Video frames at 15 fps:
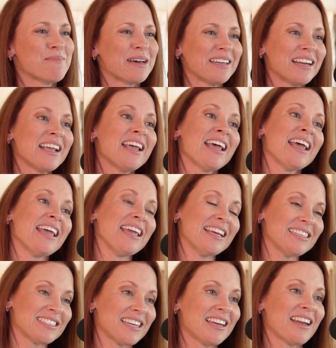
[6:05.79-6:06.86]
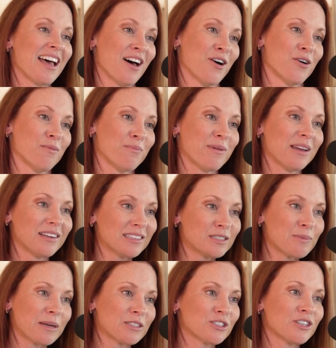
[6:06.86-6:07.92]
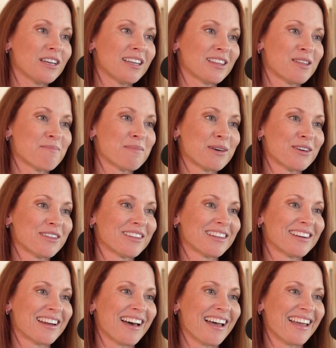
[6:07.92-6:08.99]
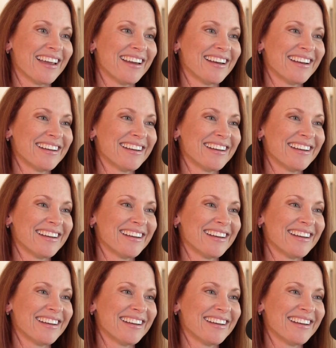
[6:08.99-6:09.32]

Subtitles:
But it did help. And especially in the middle of the night.